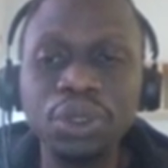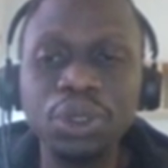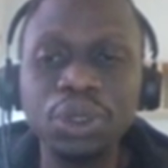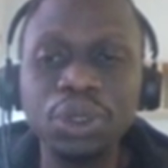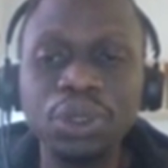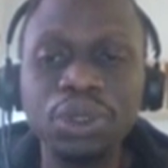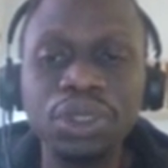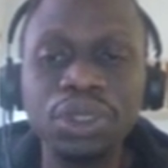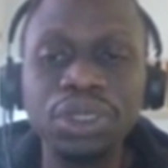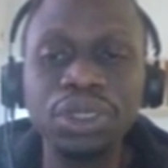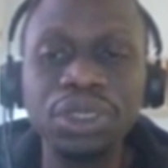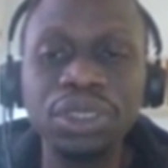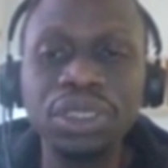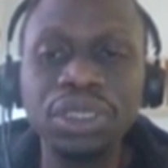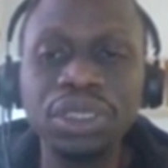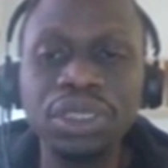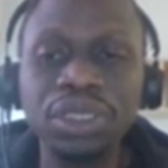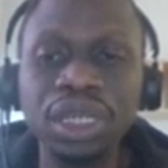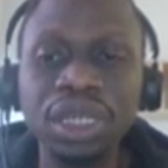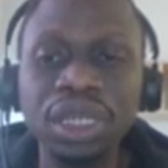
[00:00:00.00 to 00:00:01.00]
use
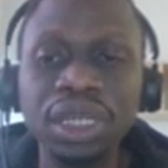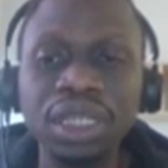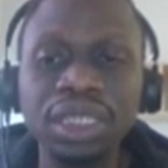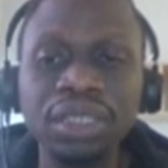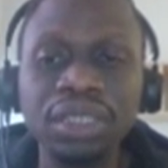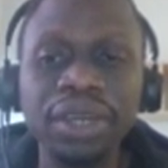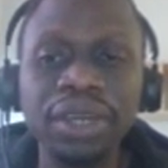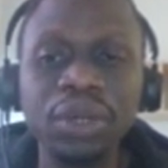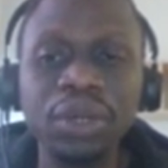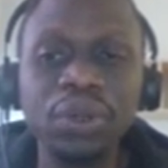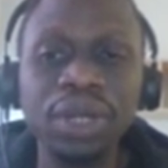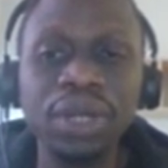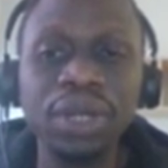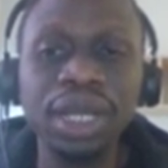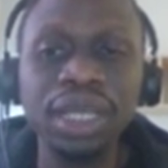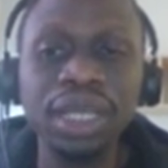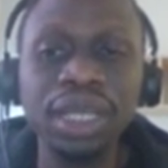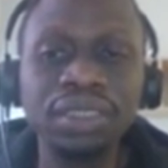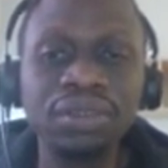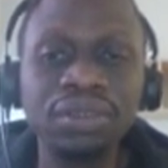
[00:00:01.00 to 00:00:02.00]
the
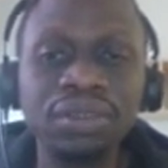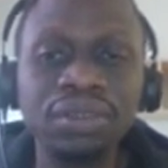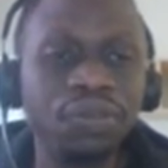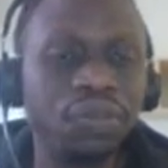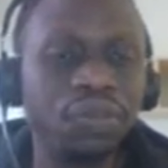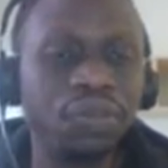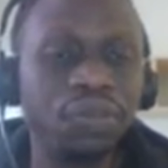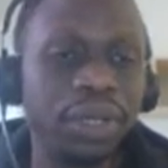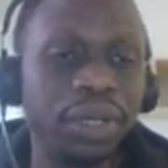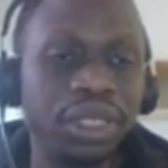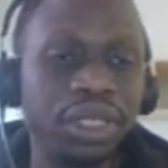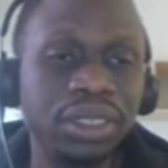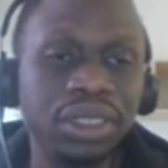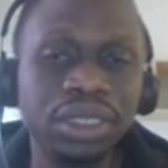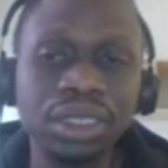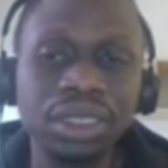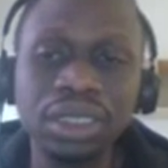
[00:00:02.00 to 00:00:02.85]
regular string format,